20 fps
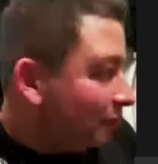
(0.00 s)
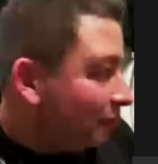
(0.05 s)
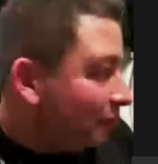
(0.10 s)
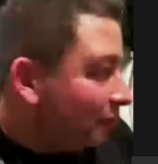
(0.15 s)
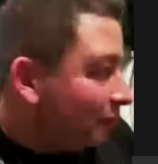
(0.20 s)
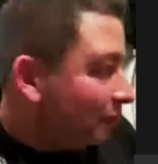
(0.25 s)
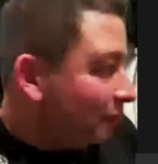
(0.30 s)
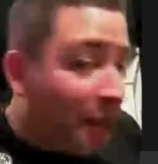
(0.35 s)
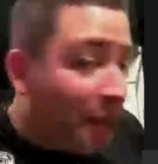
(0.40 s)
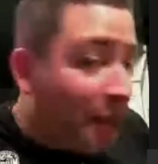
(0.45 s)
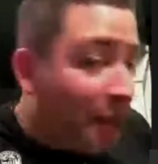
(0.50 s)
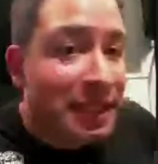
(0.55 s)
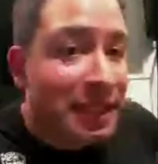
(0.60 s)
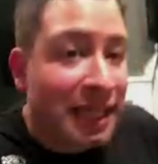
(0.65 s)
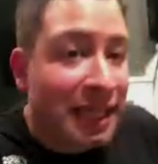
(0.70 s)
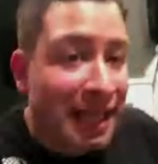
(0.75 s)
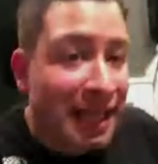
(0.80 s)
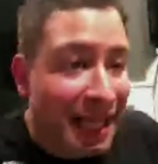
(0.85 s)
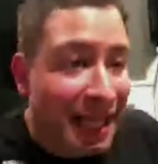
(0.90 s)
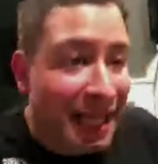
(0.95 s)
I will
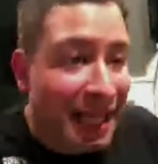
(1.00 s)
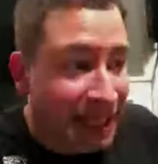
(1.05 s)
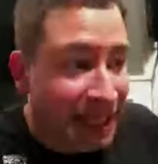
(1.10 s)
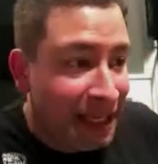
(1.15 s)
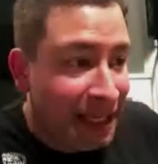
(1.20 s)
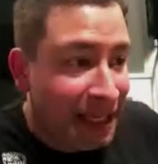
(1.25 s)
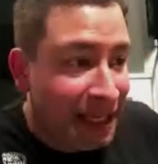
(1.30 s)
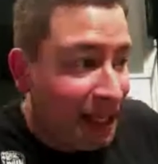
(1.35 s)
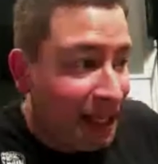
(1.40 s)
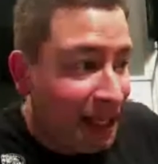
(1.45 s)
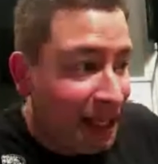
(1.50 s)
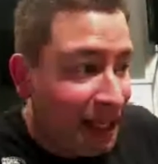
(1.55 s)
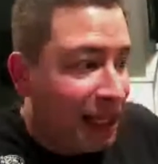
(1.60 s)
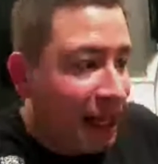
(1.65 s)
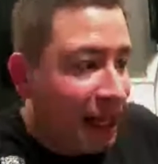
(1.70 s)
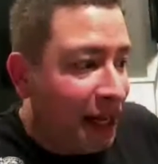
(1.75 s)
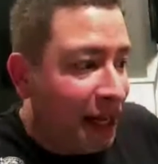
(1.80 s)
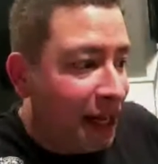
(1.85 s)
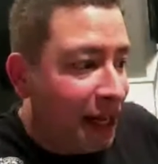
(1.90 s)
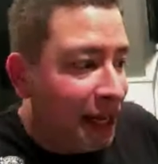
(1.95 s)
take
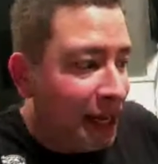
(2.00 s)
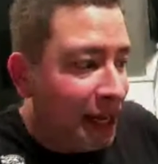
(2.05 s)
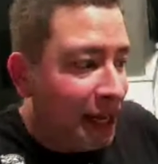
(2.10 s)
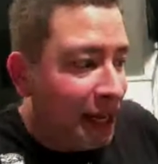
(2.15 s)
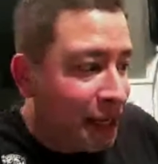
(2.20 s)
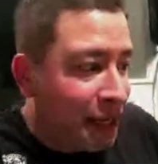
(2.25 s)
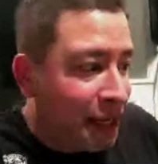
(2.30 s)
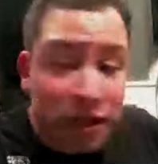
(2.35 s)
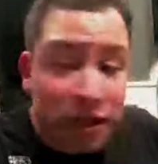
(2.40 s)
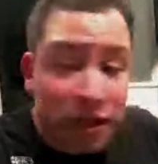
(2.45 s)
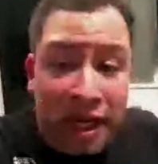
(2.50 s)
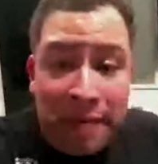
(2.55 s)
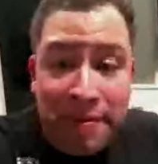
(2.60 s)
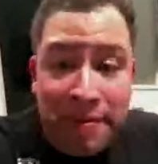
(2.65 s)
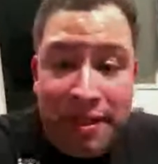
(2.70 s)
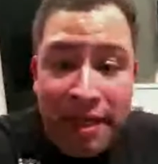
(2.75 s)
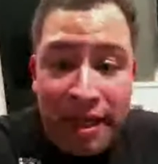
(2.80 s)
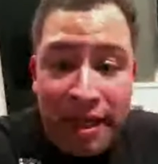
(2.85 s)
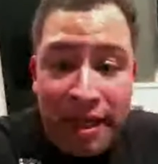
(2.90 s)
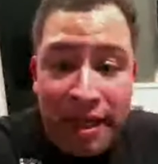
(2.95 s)
James
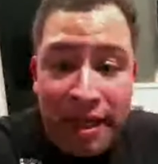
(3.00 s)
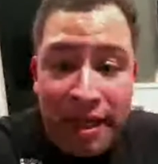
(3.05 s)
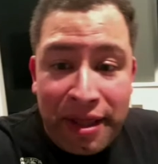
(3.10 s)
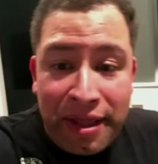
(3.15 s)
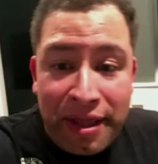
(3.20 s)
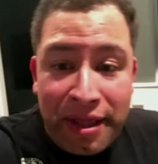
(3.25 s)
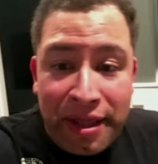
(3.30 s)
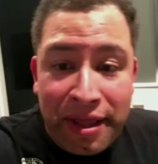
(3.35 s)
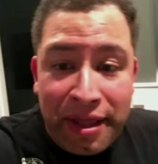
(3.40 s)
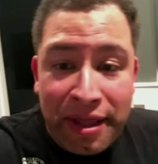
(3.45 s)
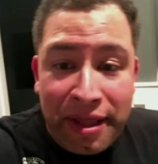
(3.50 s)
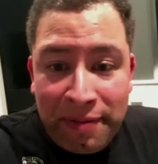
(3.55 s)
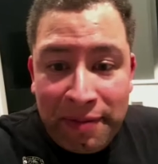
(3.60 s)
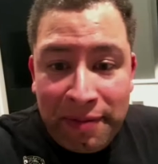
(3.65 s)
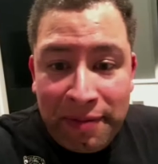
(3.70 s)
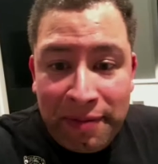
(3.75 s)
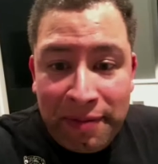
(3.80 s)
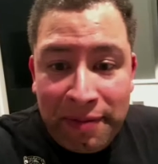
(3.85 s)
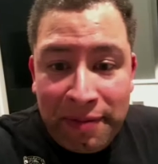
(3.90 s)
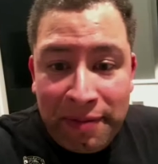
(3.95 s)
Duffy from
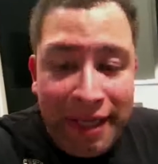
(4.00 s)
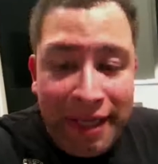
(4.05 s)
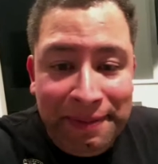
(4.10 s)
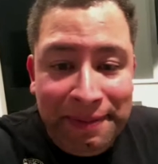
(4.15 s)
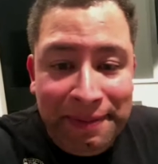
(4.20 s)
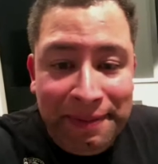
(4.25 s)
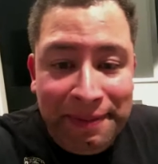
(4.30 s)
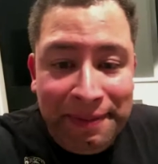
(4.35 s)
TSN.